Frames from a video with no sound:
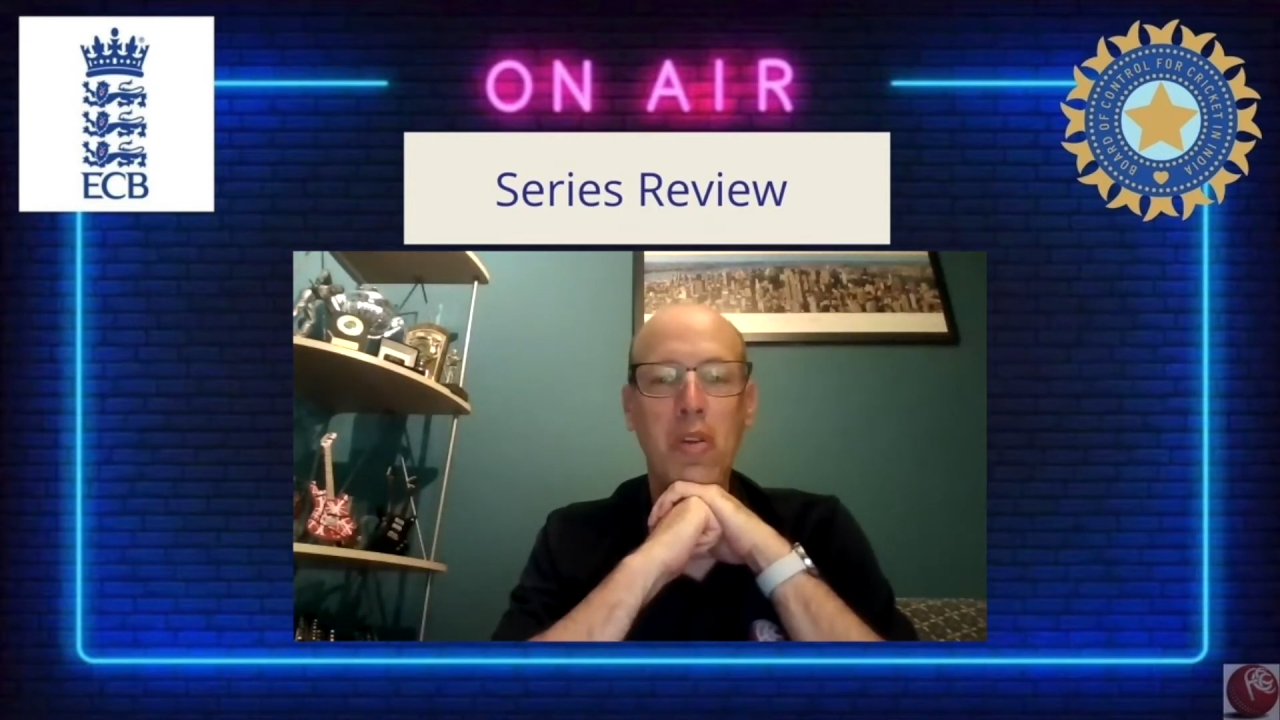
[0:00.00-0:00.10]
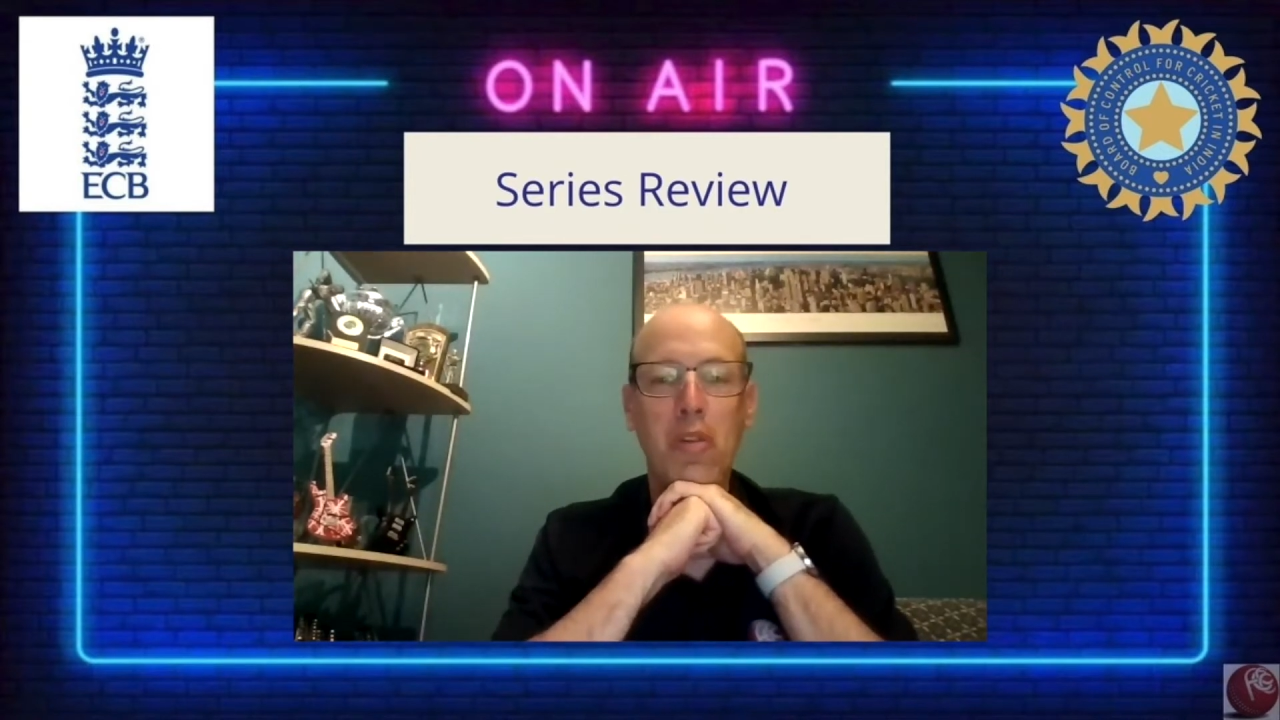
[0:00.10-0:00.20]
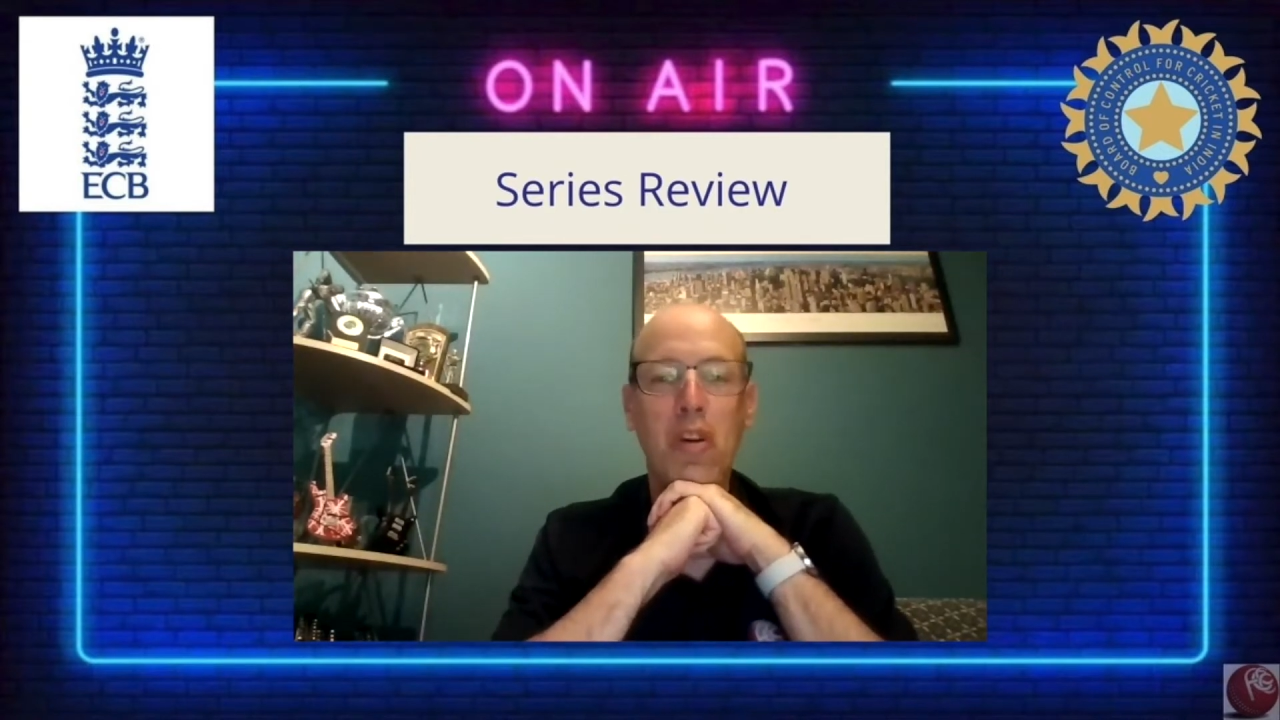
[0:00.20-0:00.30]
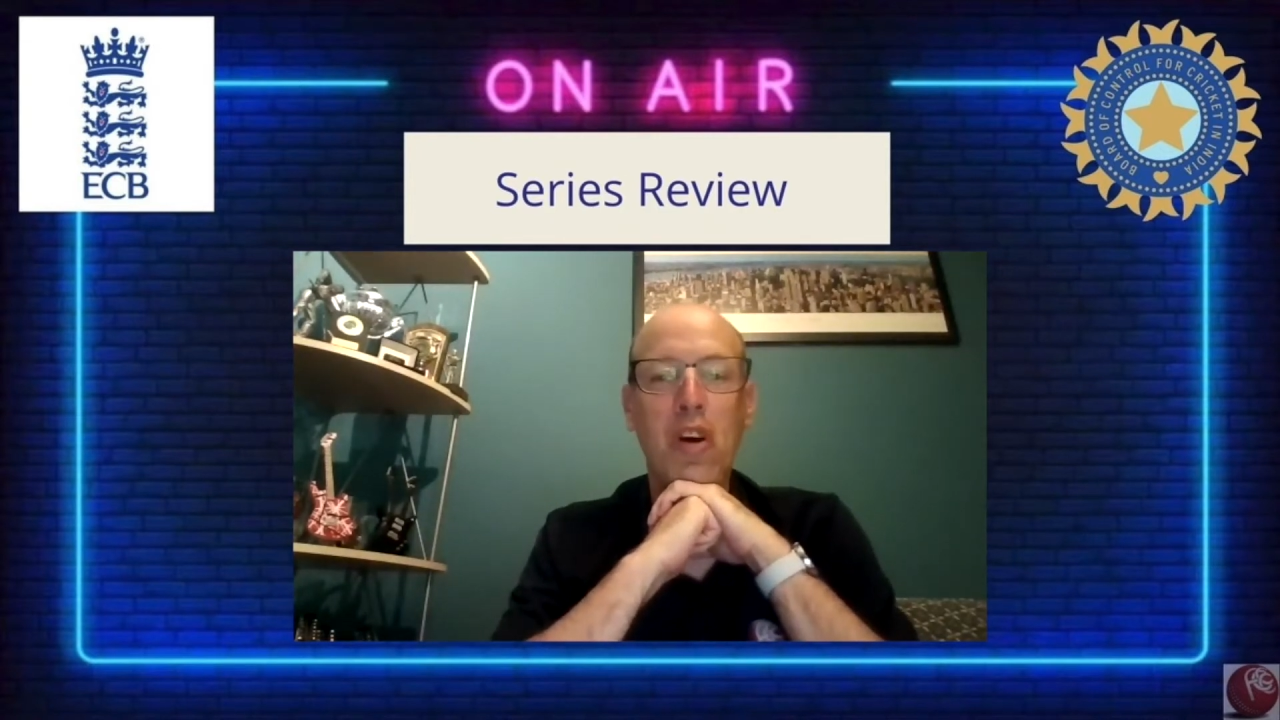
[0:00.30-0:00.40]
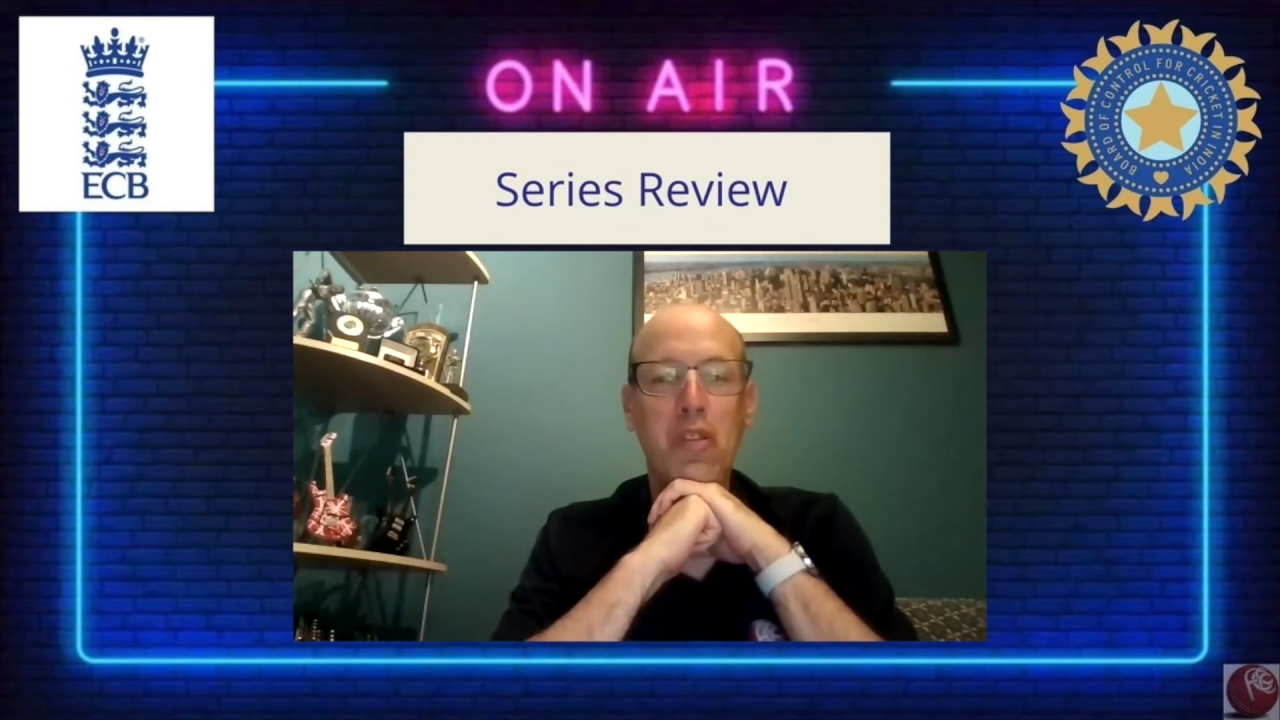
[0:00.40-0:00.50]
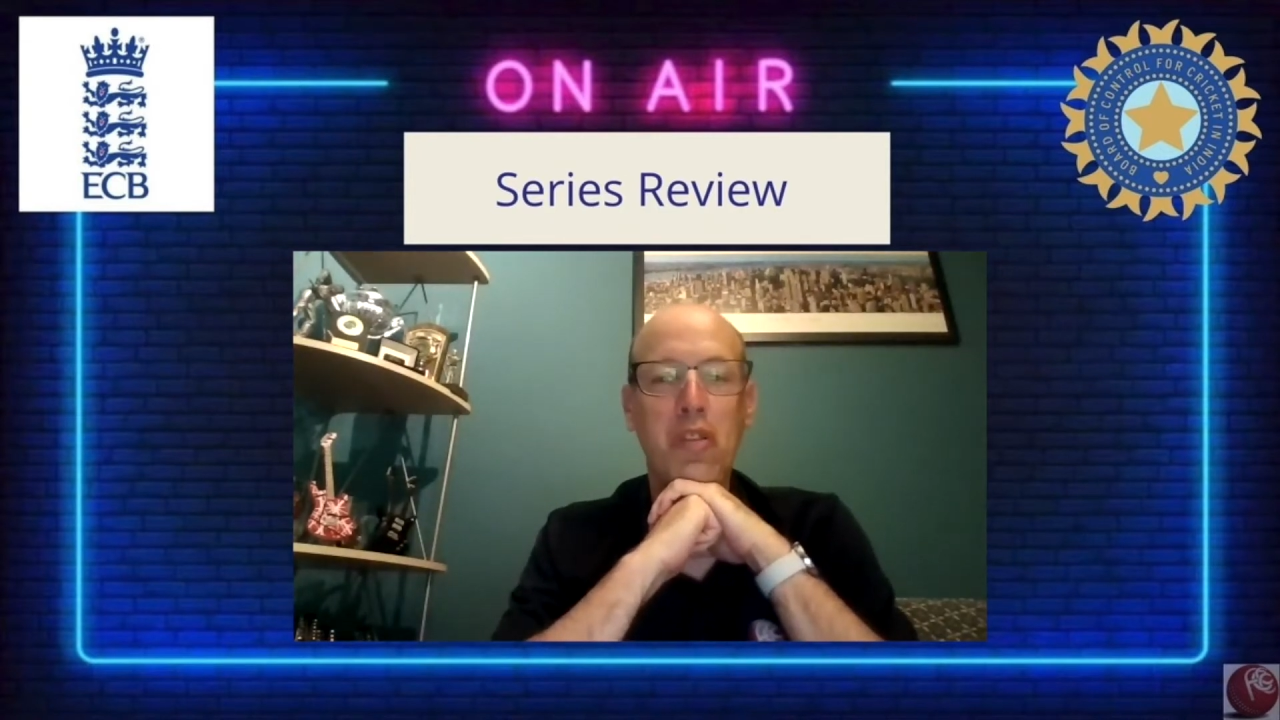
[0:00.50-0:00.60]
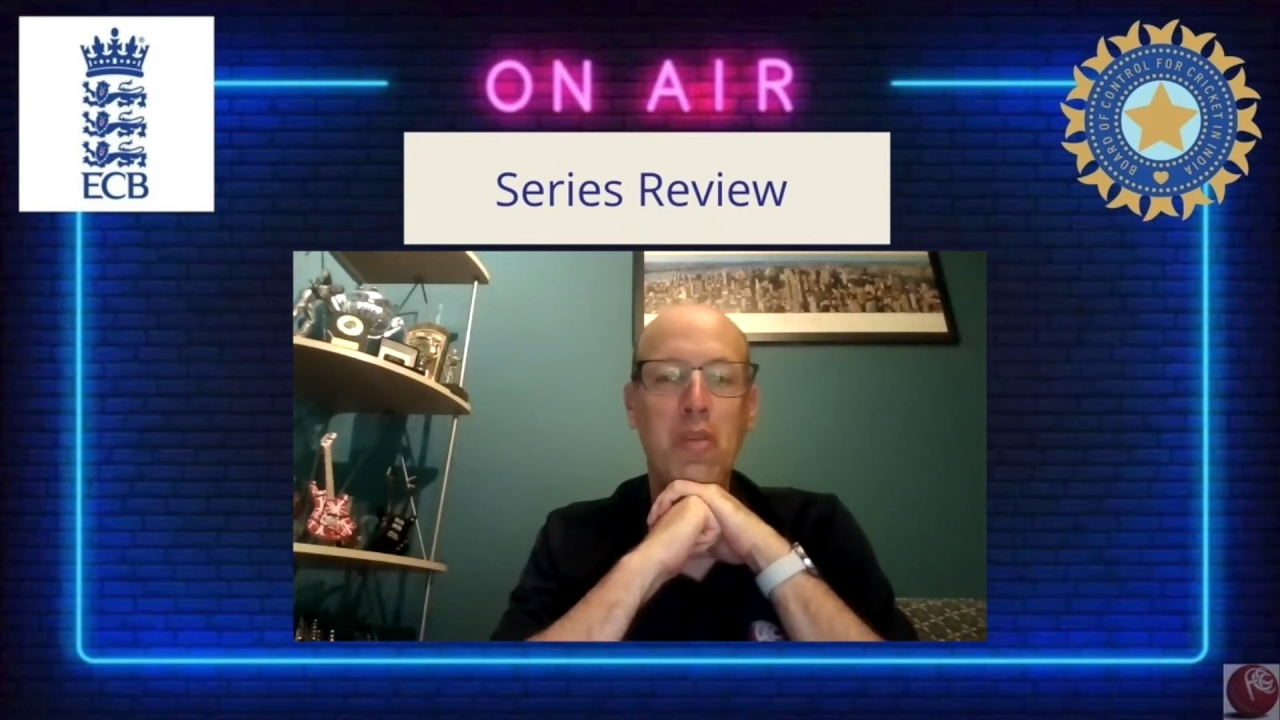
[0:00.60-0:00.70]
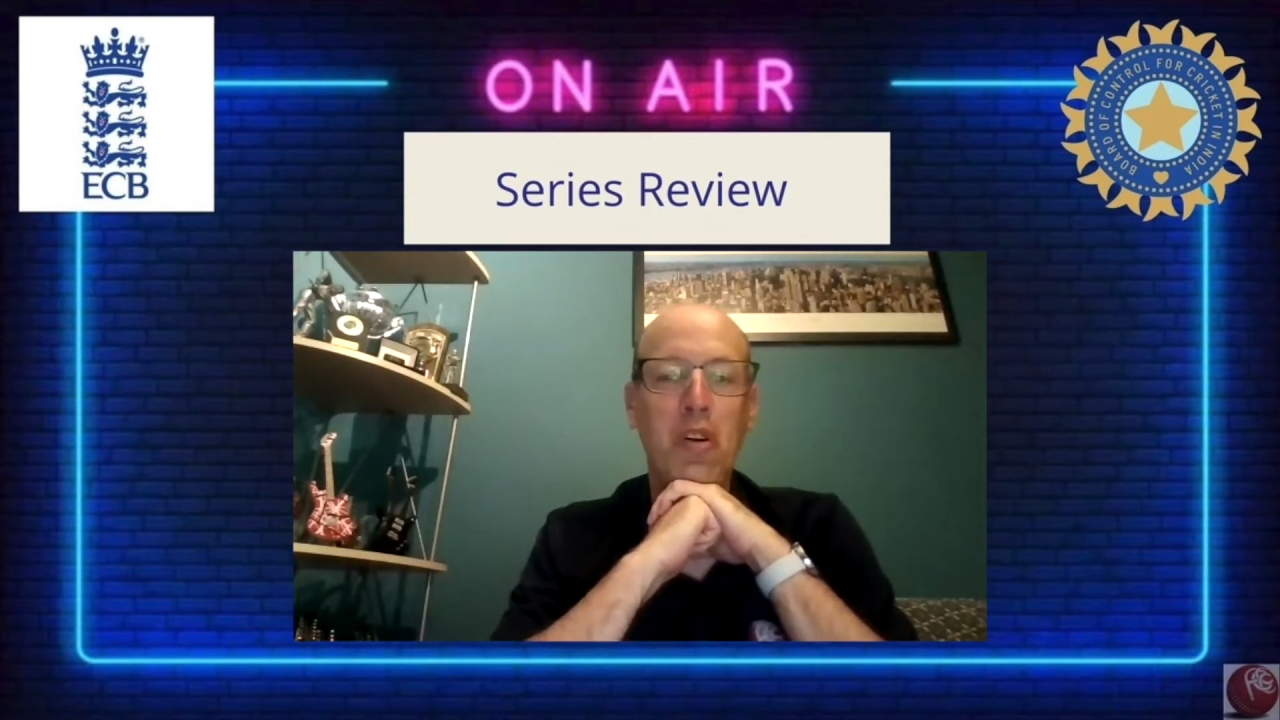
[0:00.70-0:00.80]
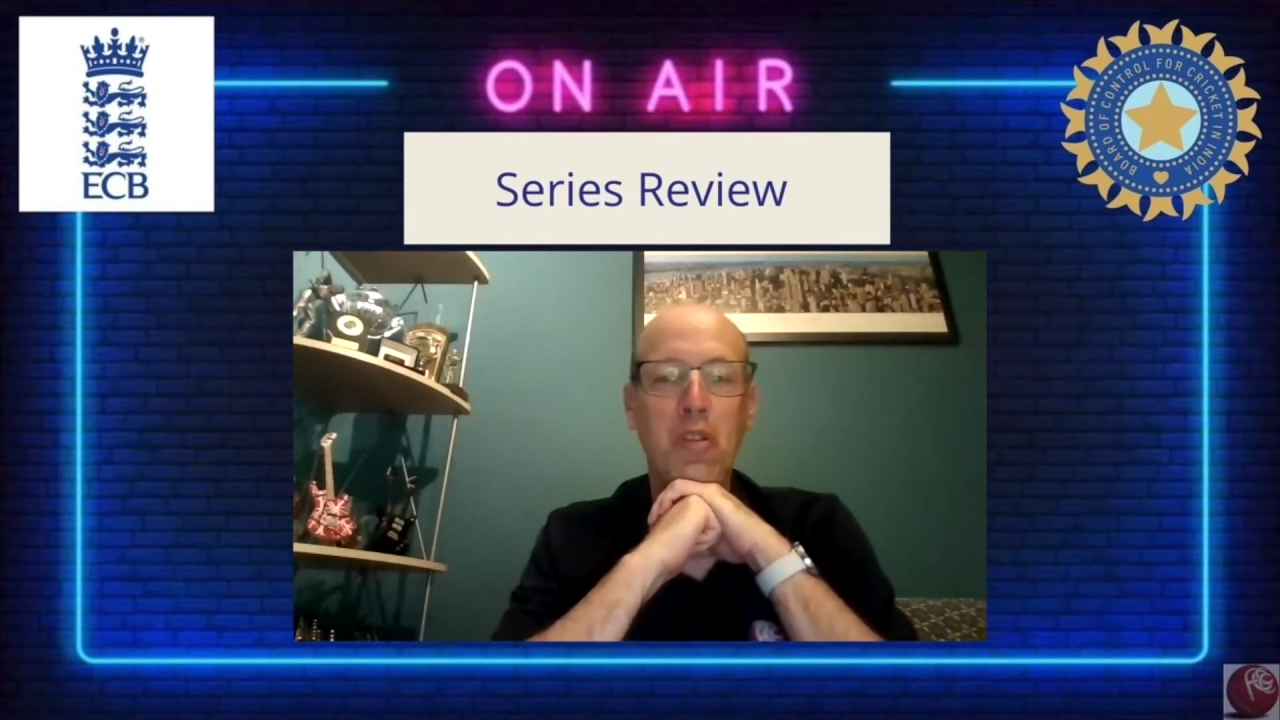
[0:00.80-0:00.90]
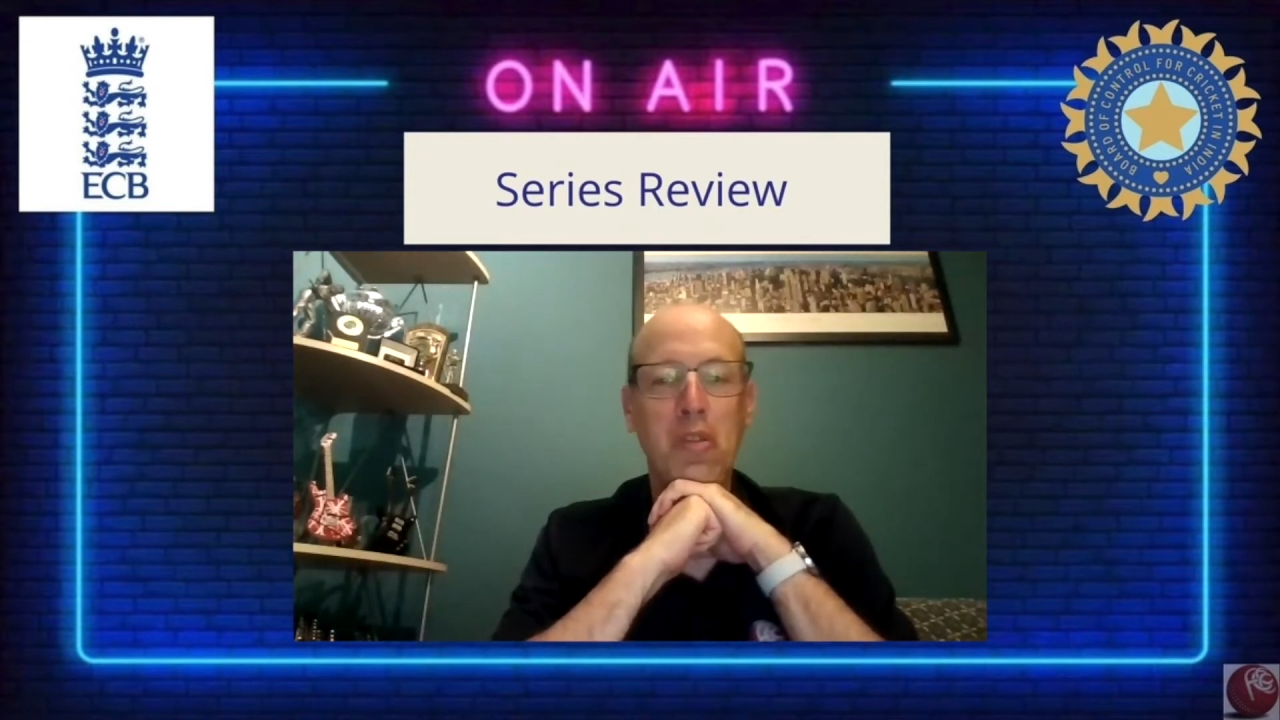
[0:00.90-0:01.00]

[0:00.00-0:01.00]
the rights and wrongs